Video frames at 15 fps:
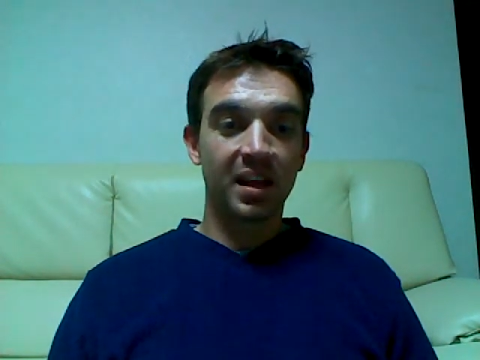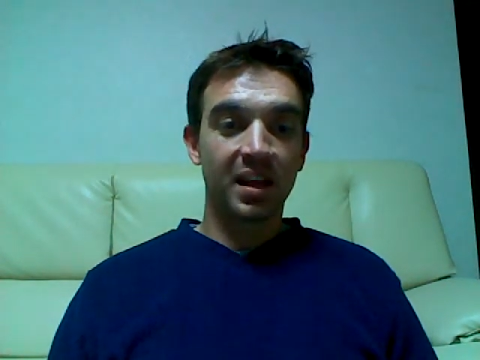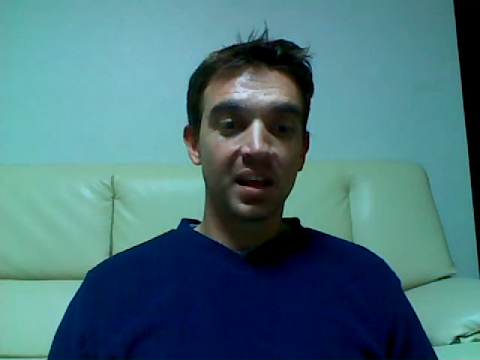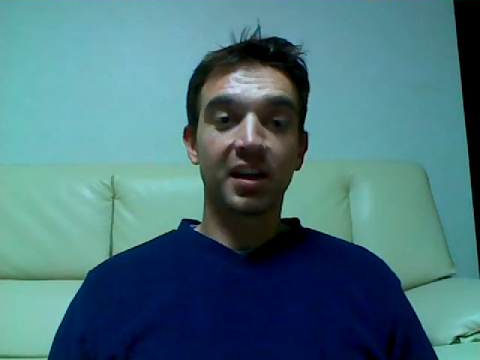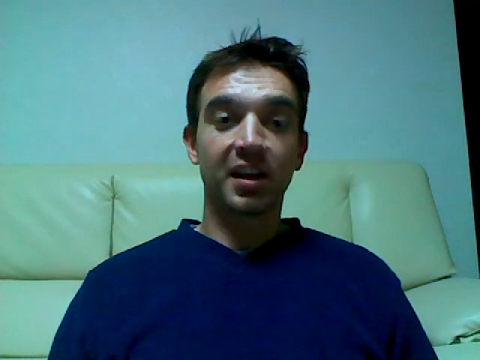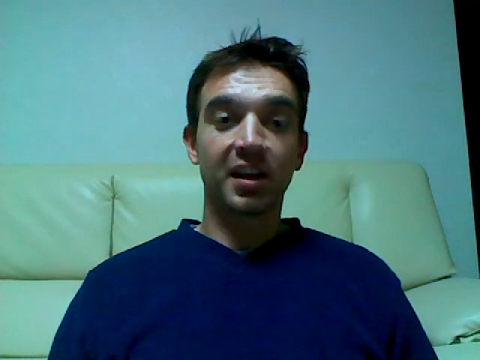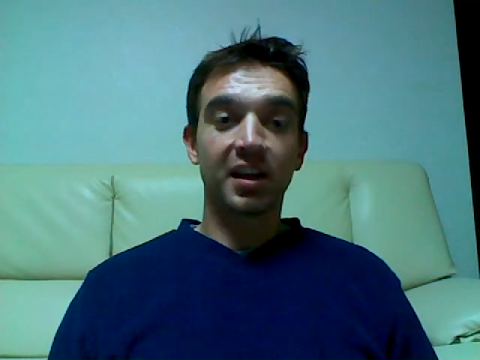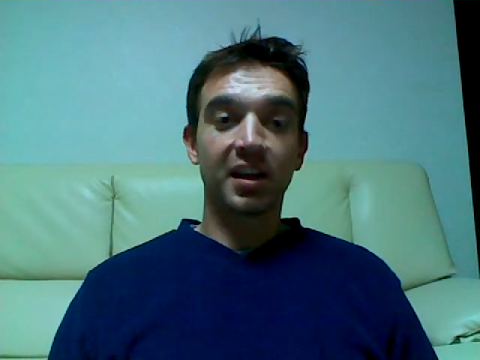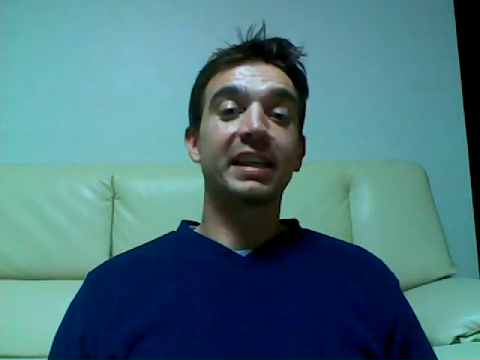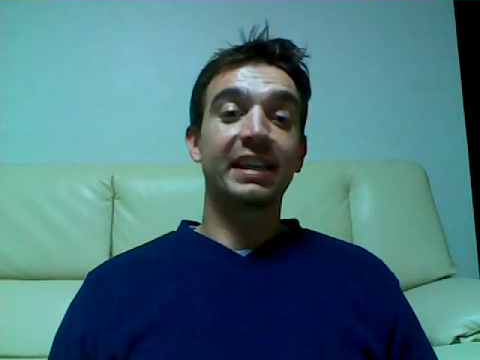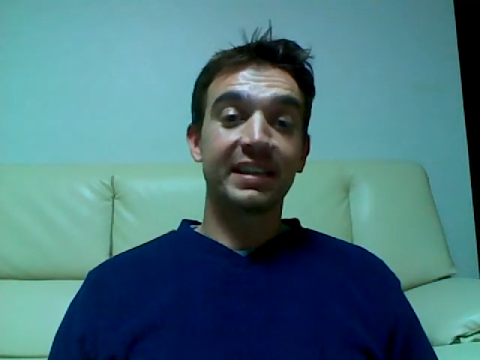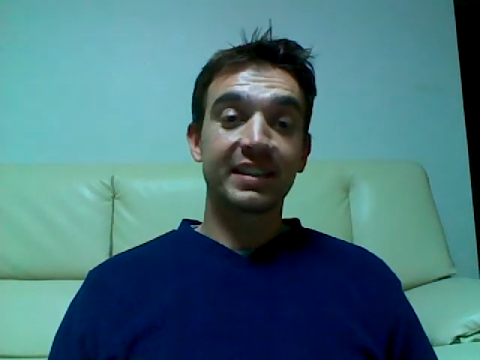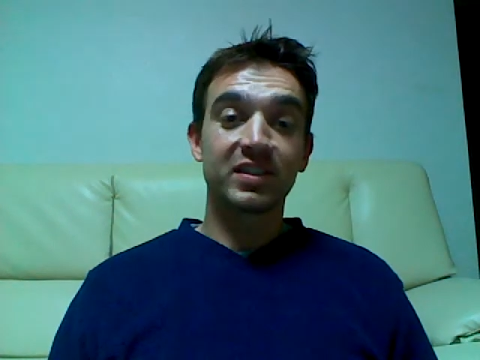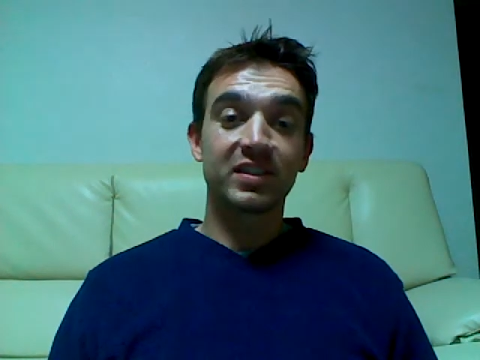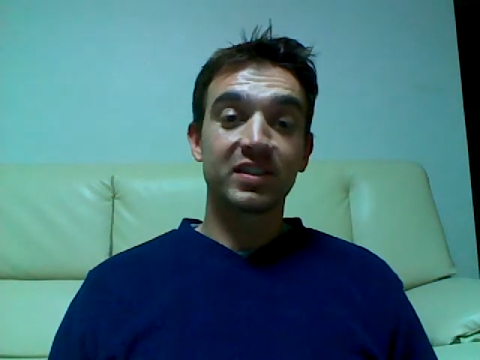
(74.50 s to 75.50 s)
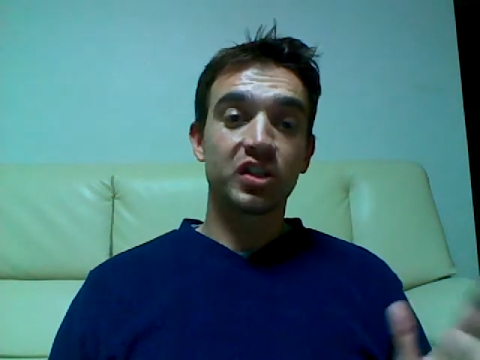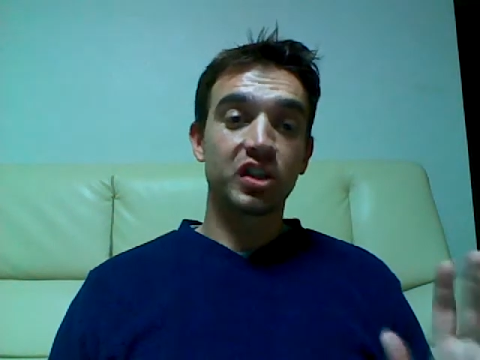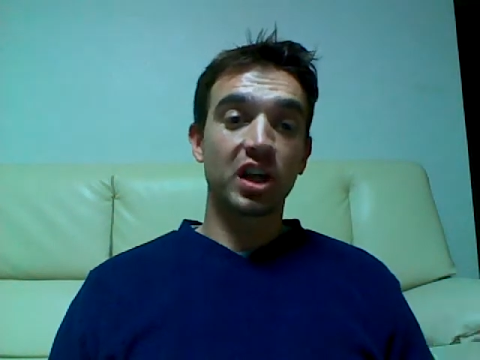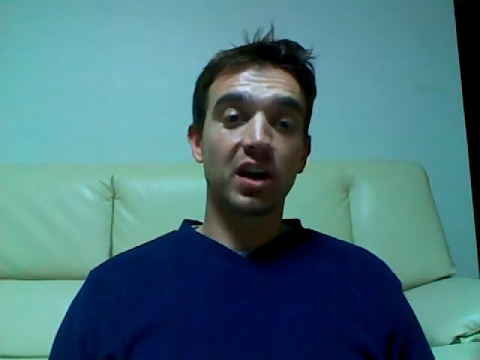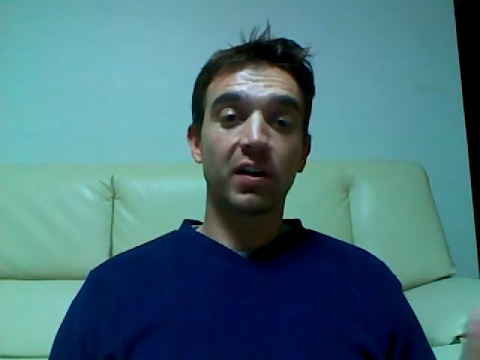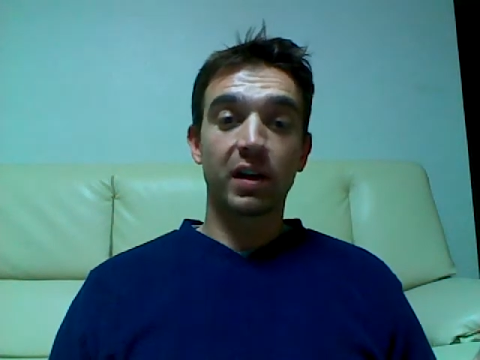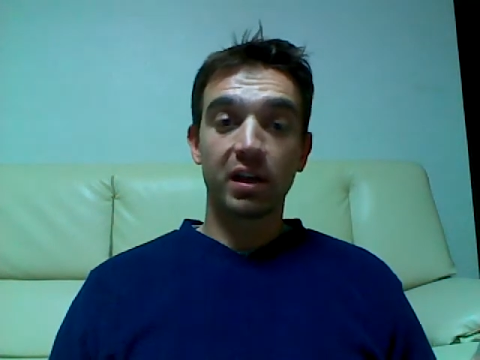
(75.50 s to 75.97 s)
the other thing is, is
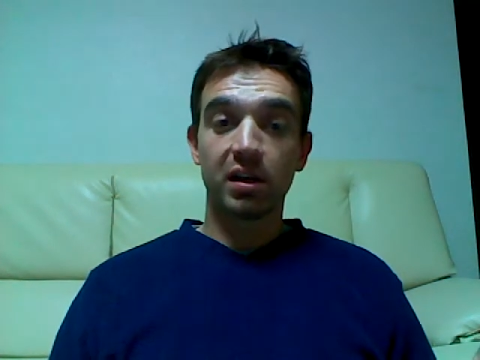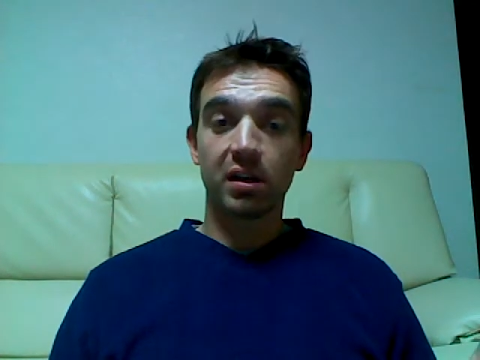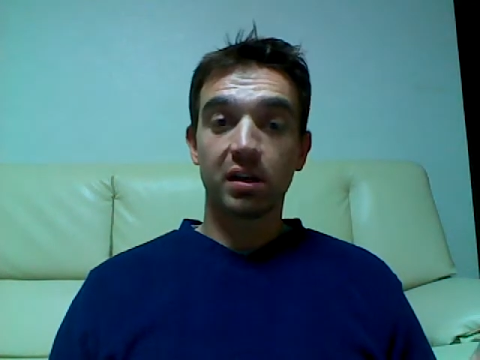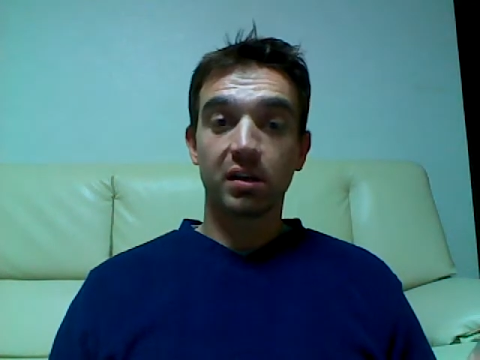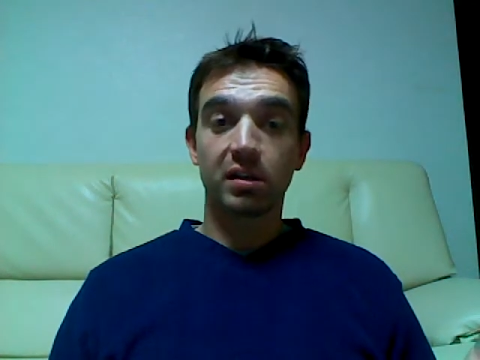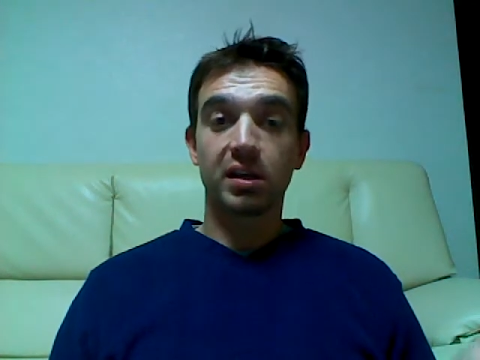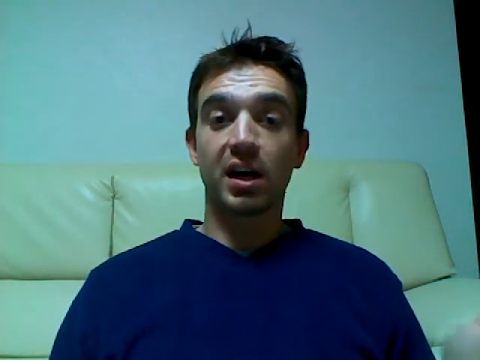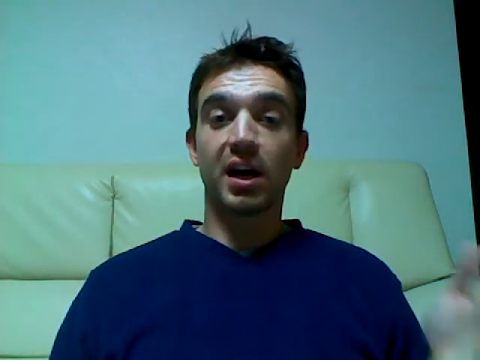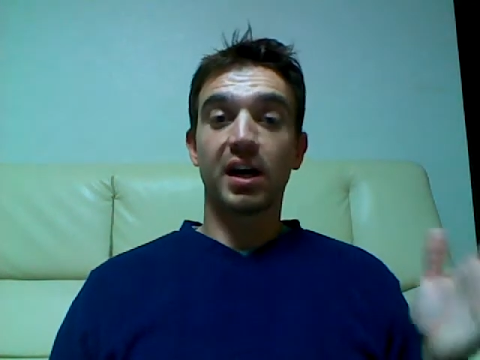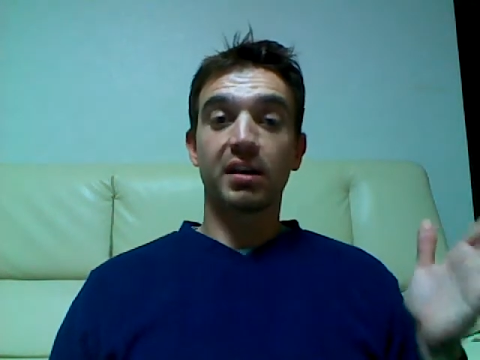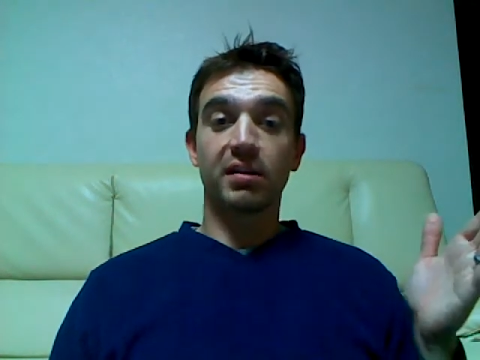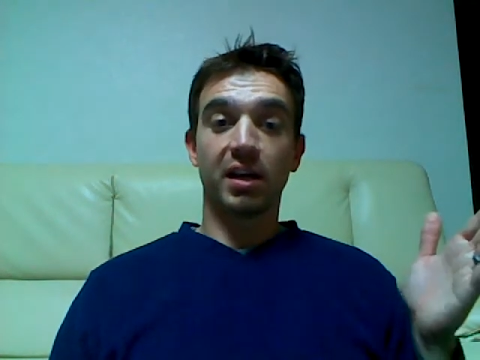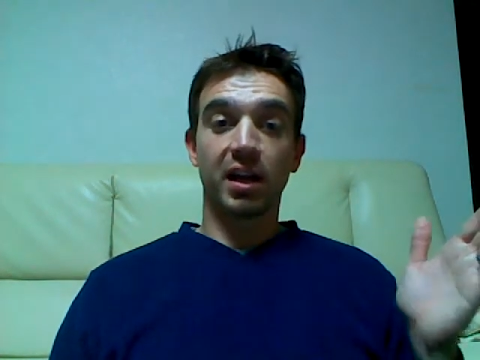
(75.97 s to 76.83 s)
Jerry got